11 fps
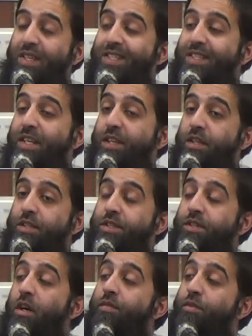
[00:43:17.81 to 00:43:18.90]
he said,
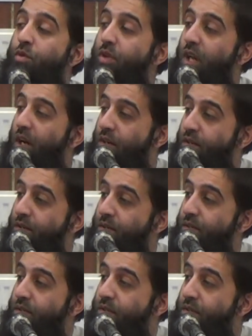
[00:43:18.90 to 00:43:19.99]
Istaghfirullah.
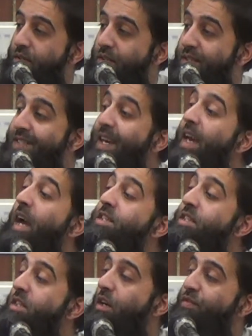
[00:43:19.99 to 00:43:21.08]
Say
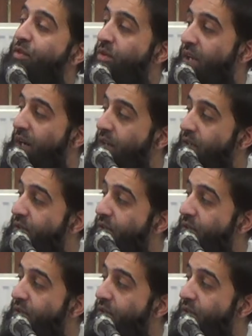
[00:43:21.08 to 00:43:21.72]
Astaghfirullah.